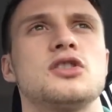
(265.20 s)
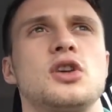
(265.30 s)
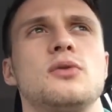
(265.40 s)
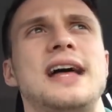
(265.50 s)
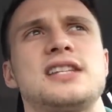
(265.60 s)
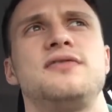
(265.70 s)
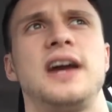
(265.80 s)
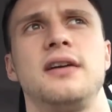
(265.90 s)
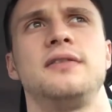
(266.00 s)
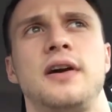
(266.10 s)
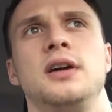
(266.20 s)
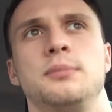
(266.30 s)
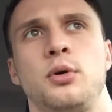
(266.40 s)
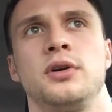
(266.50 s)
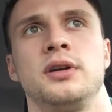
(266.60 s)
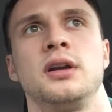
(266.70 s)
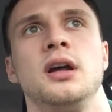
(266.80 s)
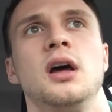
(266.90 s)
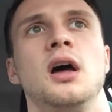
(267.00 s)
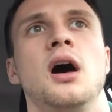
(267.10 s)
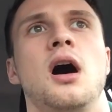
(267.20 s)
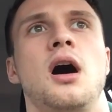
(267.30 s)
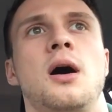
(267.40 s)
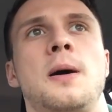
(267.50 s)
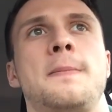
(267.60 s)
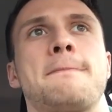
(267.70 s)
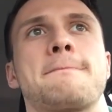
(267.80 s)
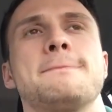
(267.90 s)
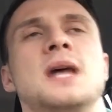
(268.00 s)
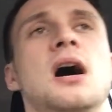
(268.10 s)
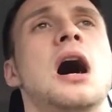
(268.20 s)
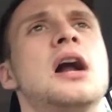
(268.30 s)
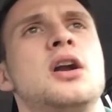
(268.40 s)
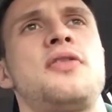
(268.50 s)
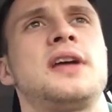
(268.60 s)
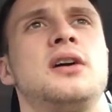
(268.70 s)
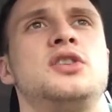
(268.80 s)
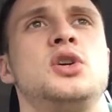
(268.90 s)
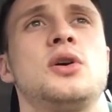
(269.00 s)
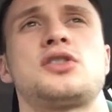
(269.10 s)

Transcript: So that's very, very important. Another thing I'll do,